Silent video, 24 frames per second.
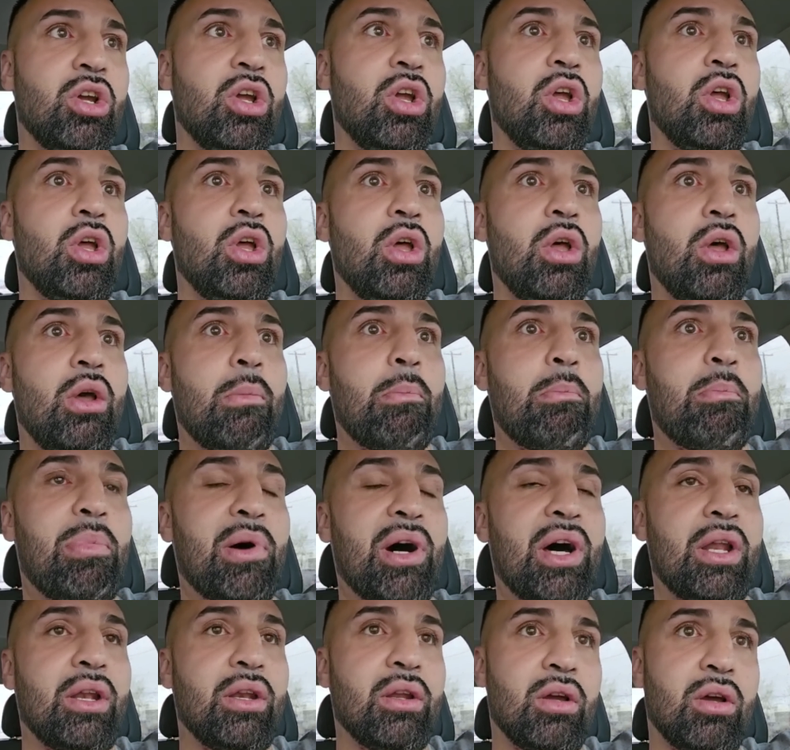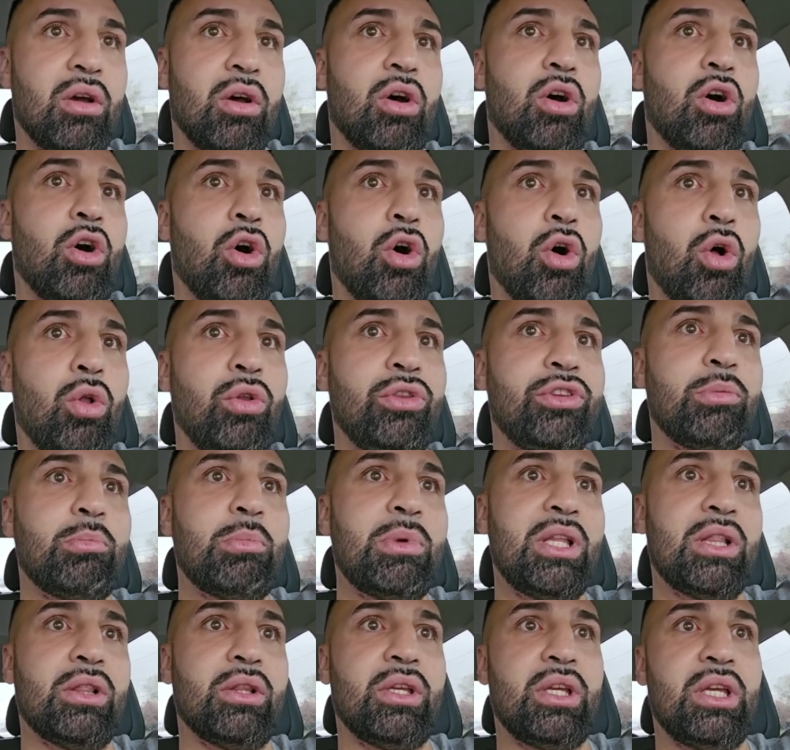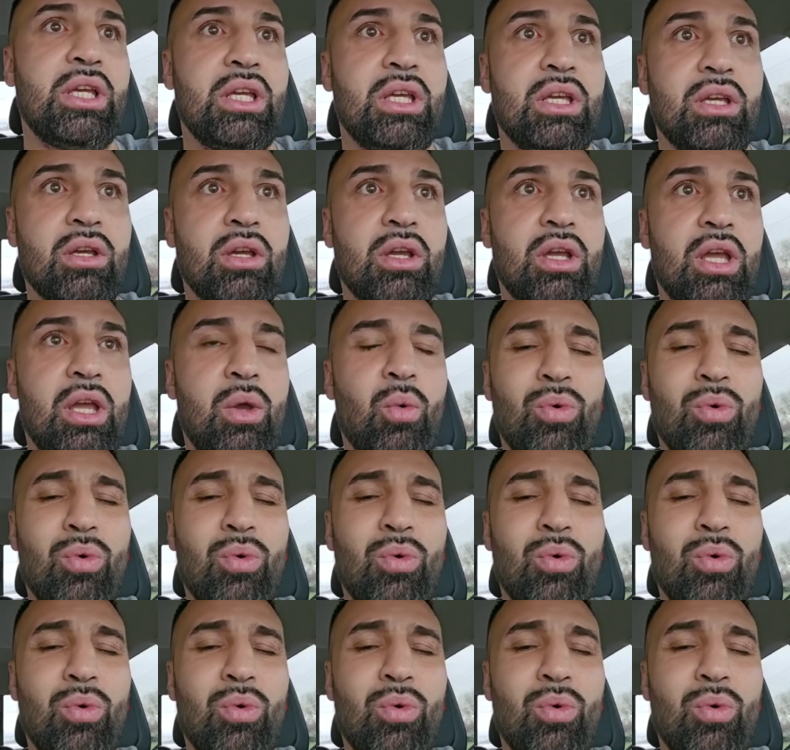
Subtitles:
But ultimately,